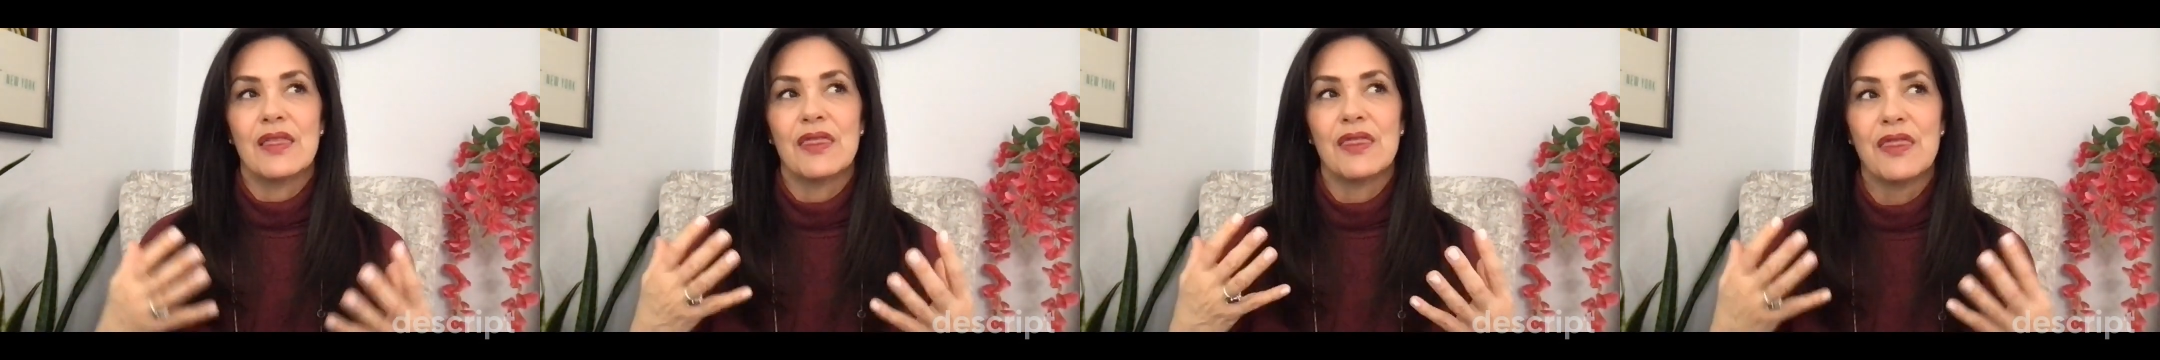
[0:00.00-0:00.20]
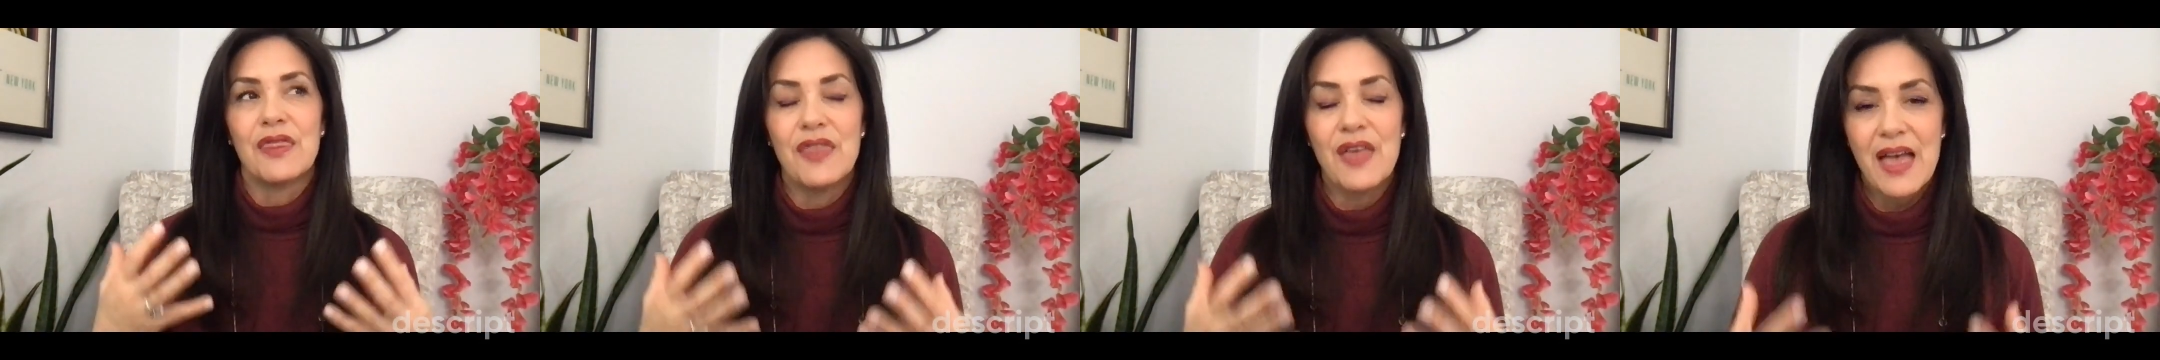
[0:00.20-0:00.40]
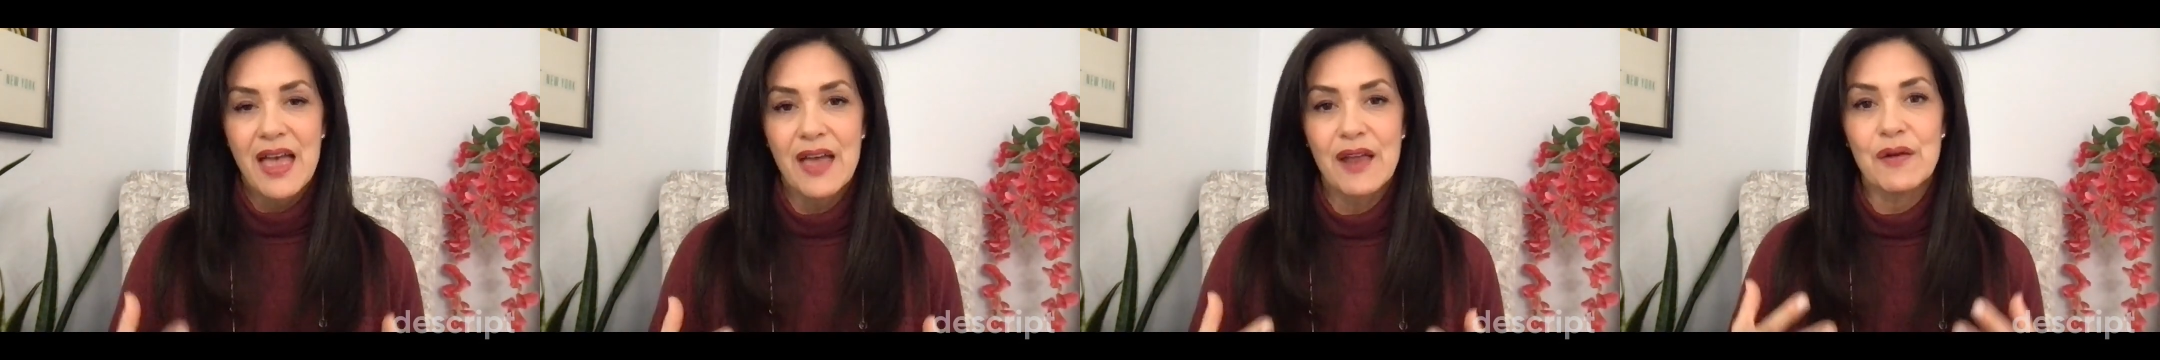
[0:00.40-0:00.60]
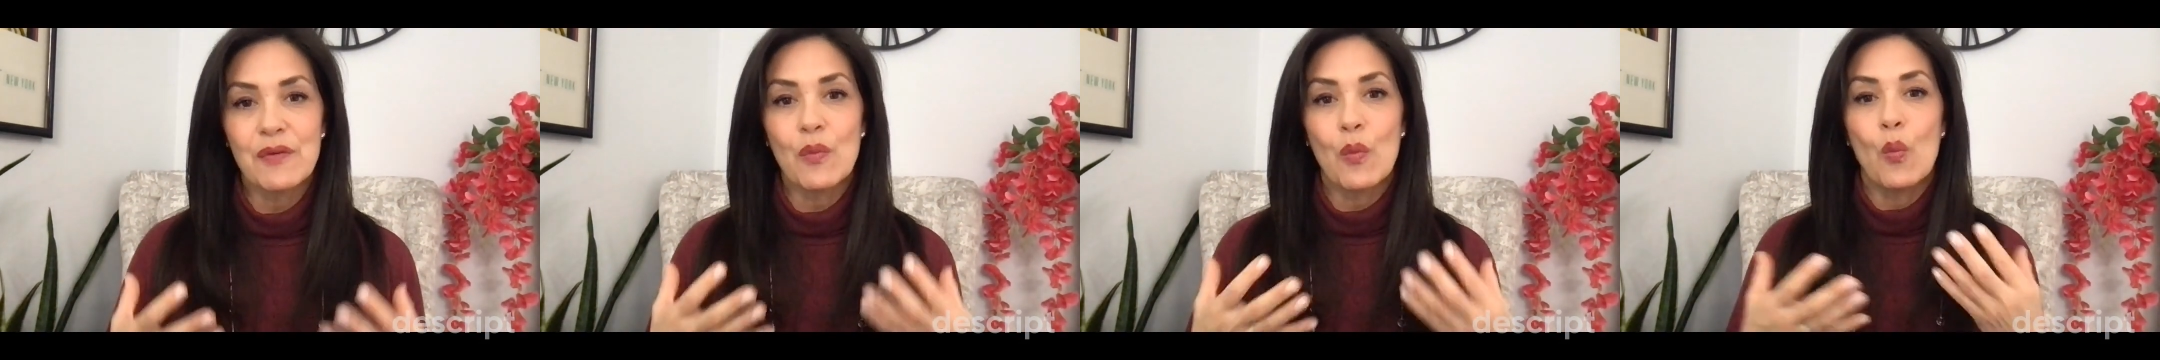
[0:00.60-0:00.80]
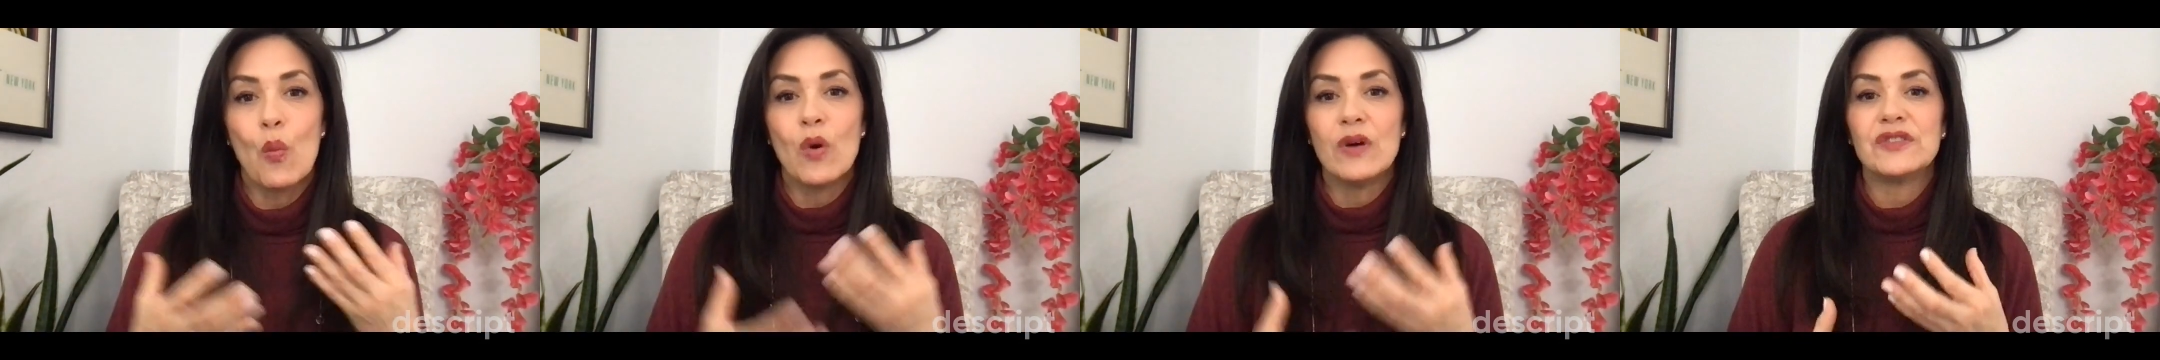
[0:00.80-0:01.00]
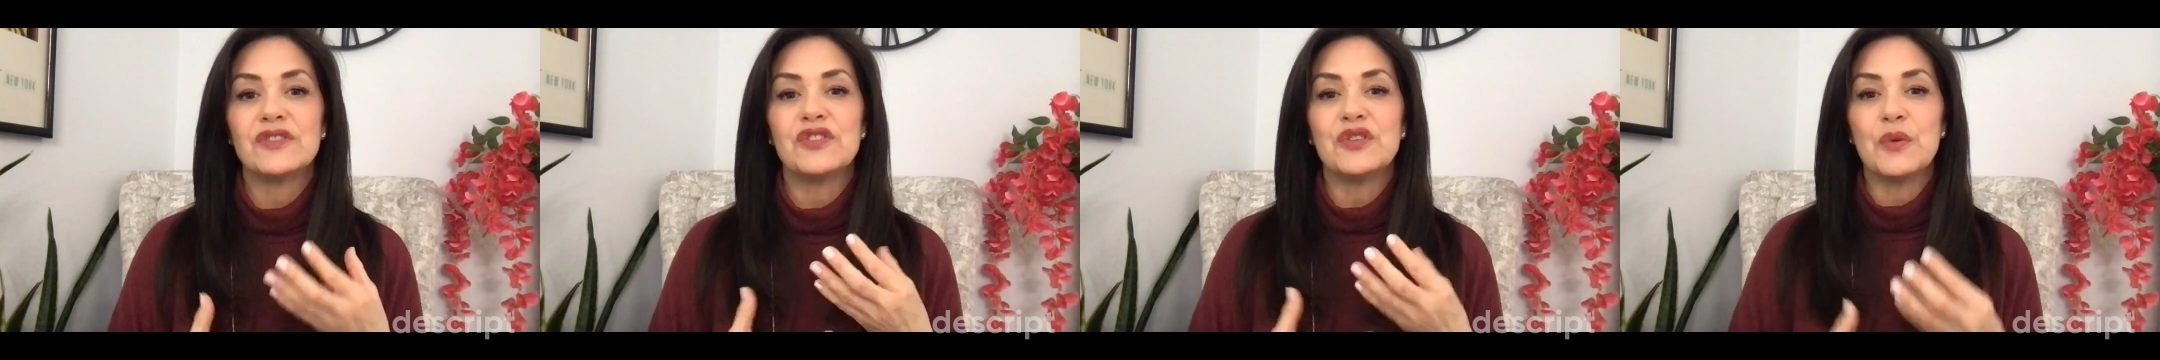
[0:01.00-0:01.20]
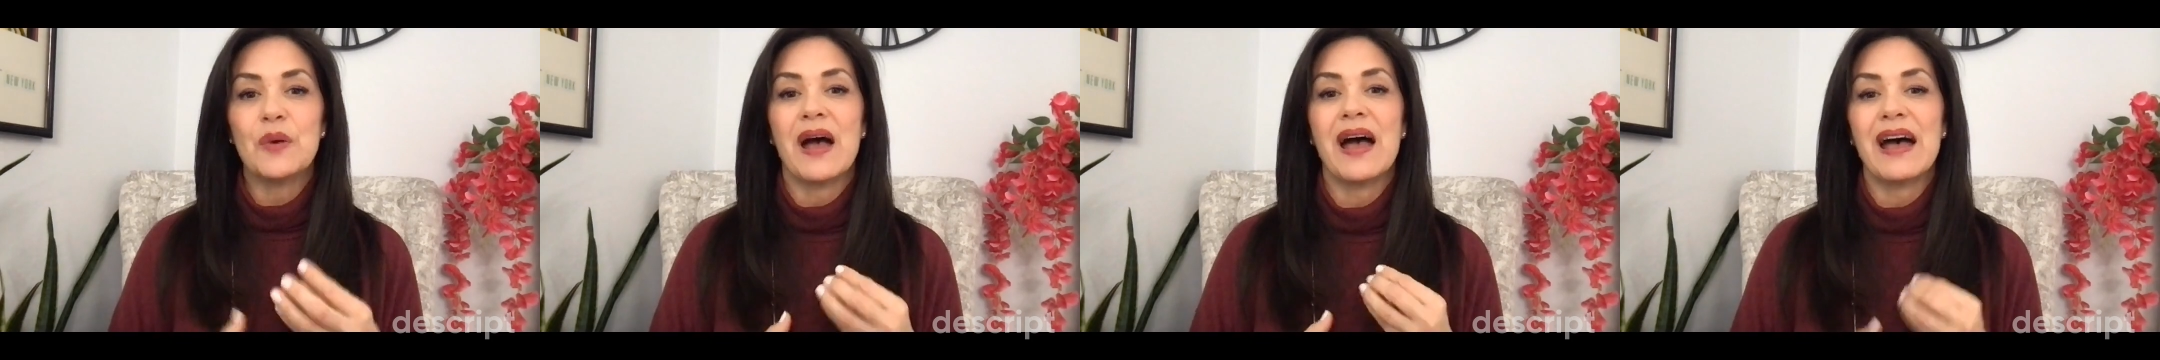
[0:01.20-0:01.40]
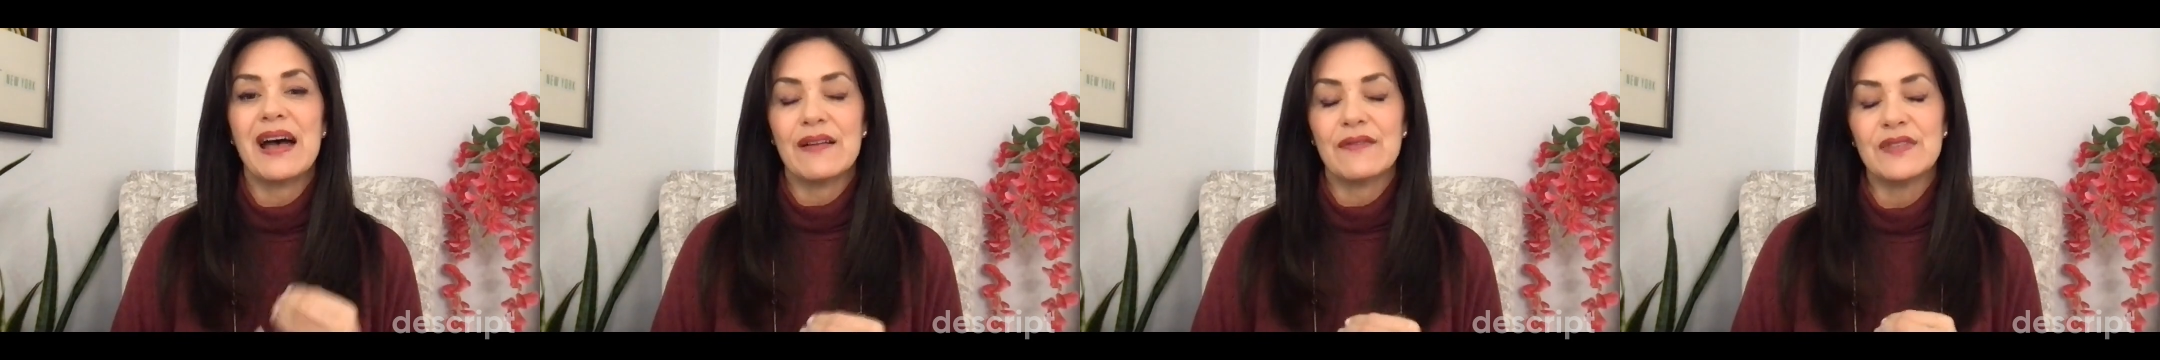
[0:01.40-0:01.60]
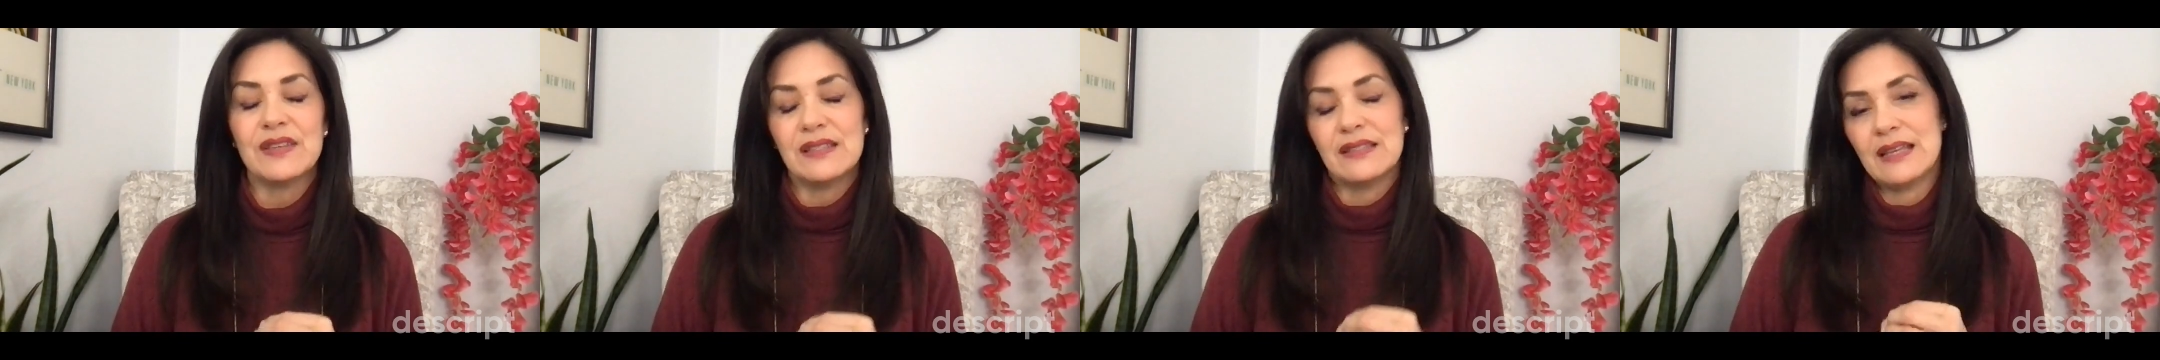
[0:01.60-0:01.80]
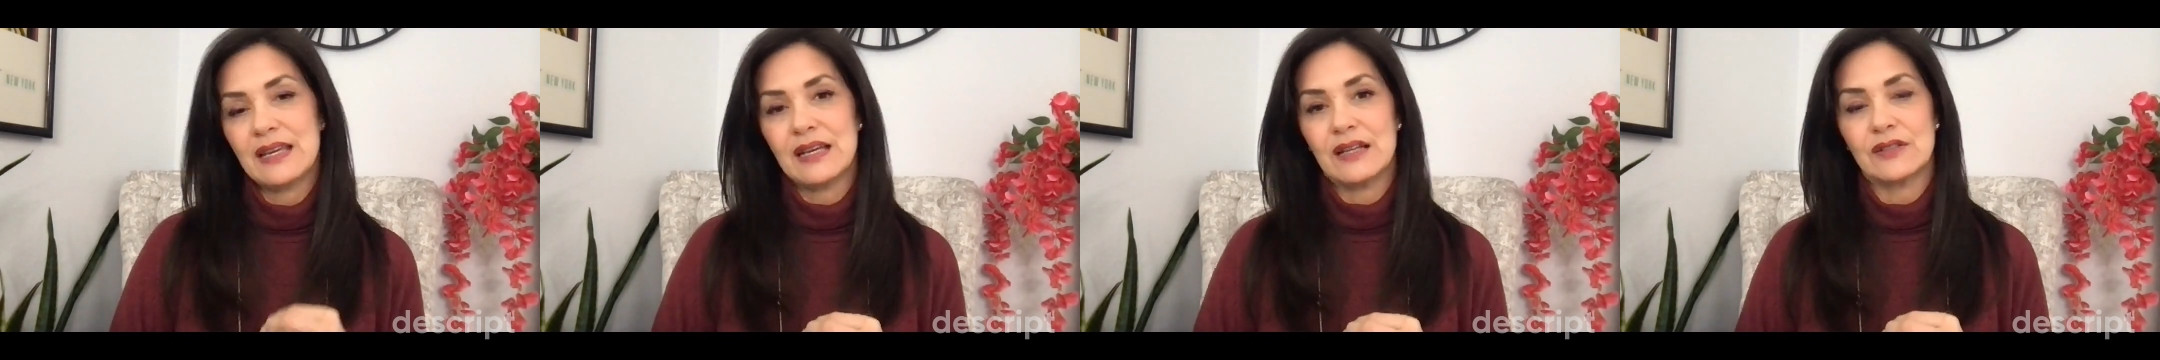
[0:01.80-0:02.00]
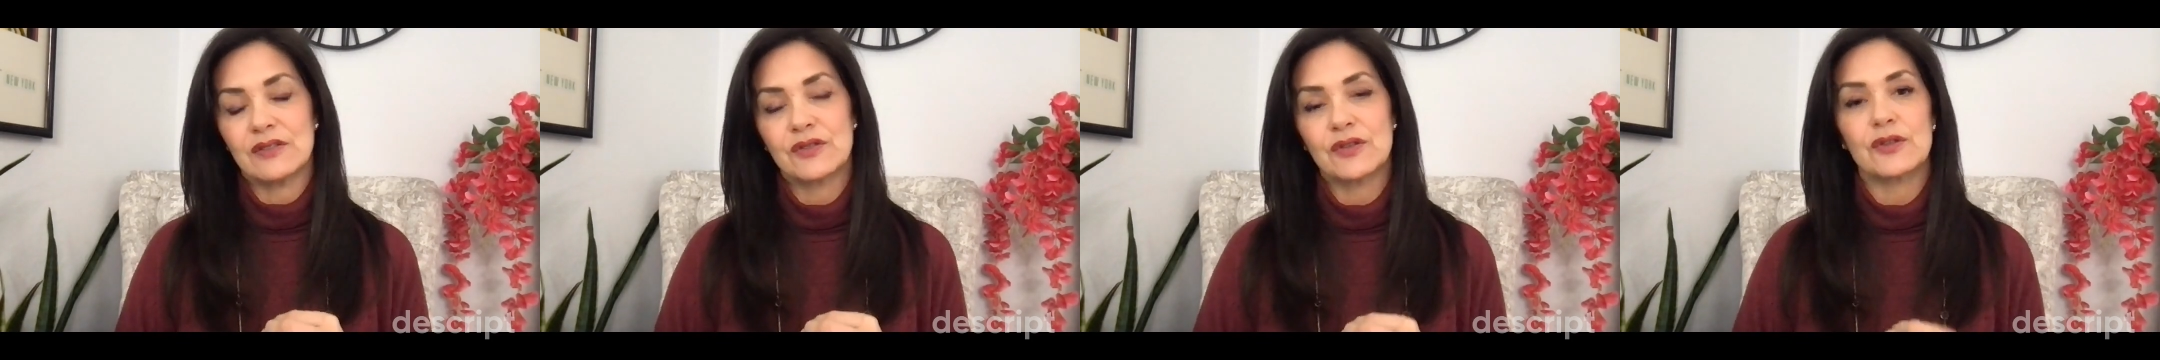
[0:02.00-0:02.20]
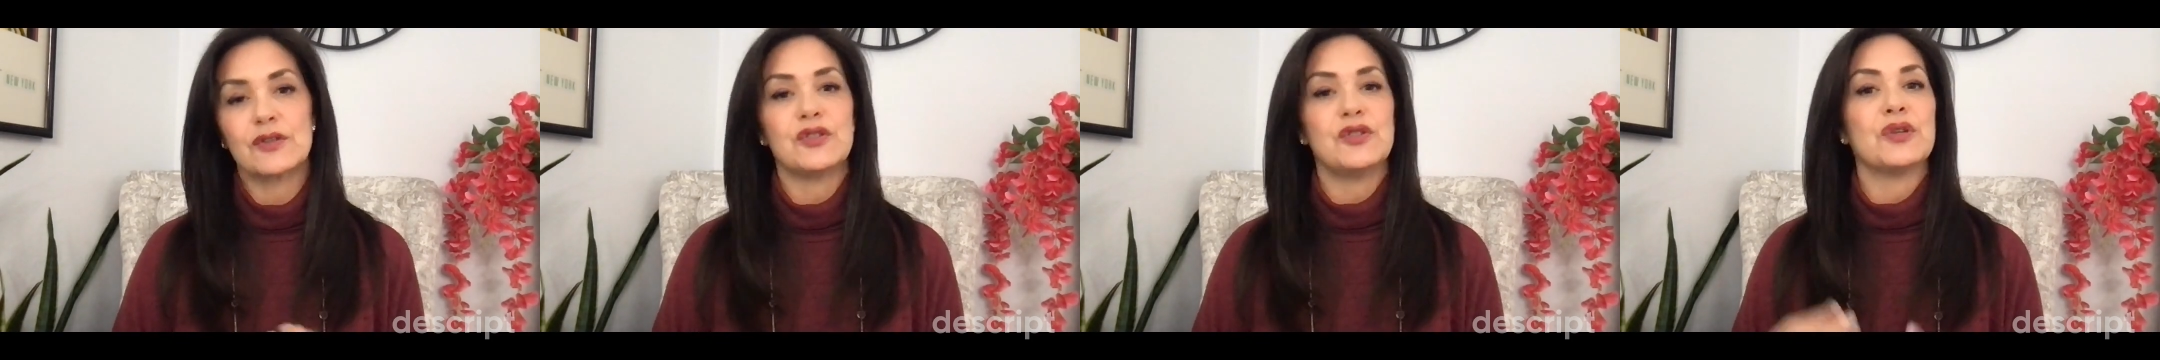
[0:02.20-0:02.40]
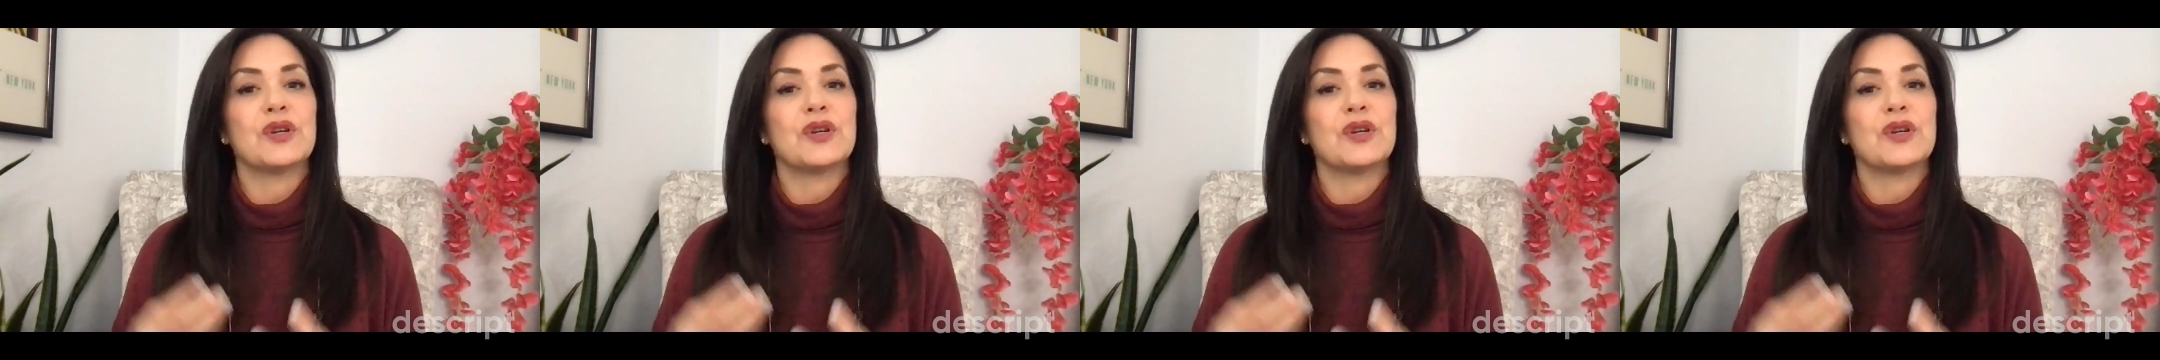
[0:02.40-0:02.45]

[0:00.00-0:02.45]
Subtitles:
Then, once you have these answers,